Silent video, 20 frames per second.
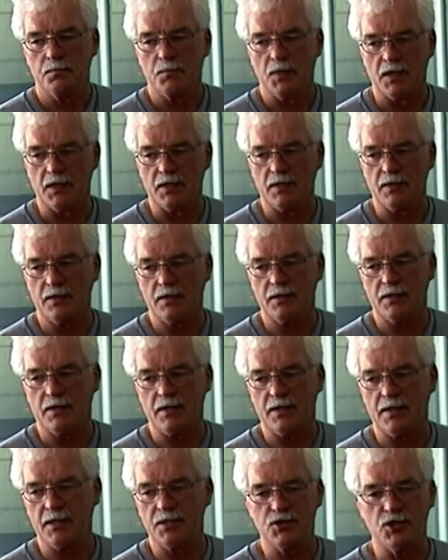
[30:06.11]

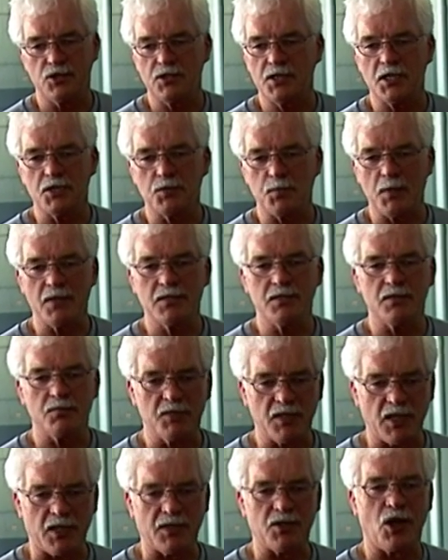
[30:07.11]
But it's just
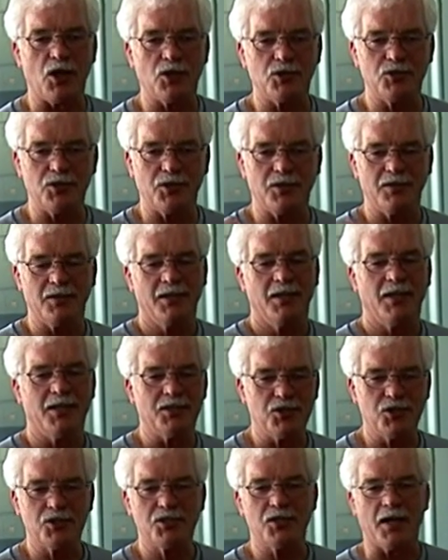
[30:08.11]
expensive technology.
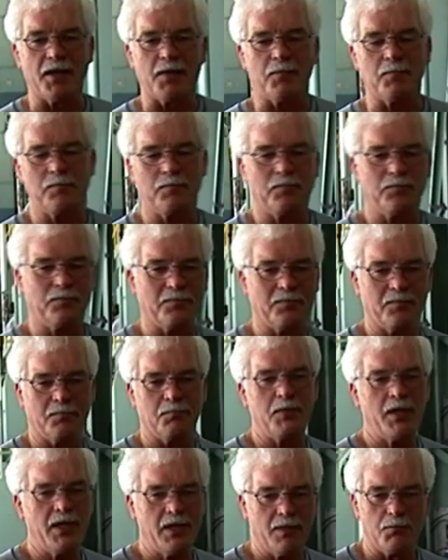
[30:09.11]
It's just like
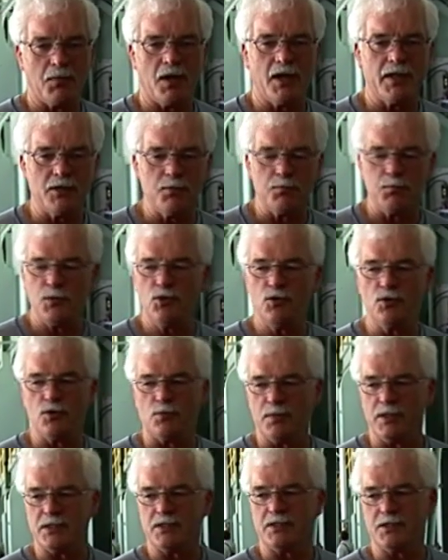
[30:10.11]
me and my computer
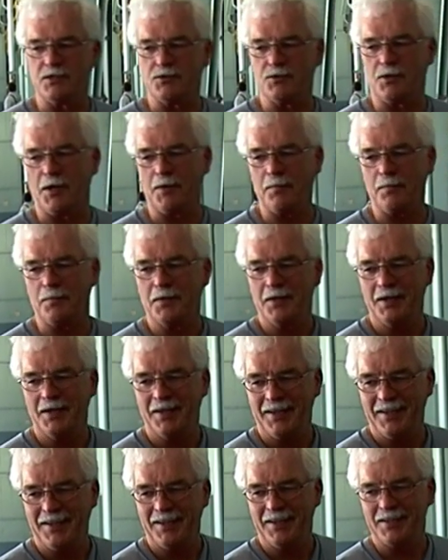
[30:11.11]
business, right?
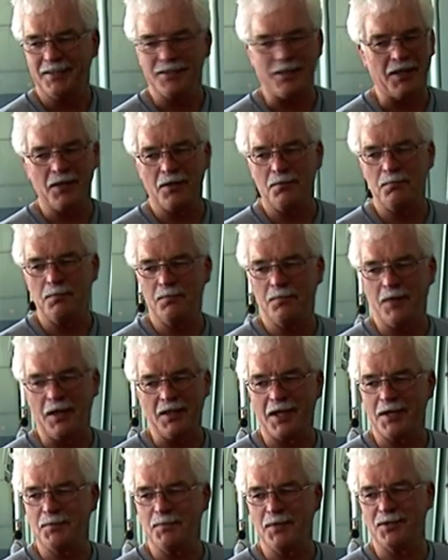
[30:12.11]
Because I love, I
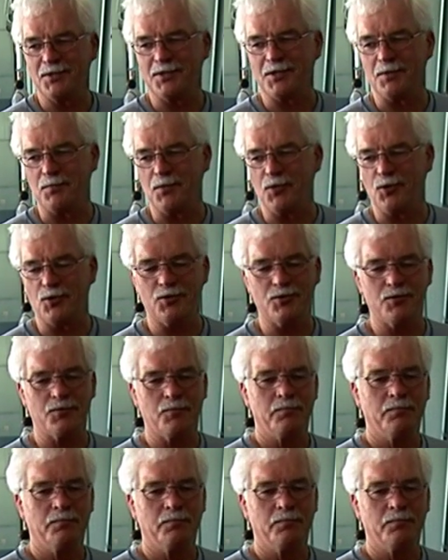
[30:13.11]
like building computers.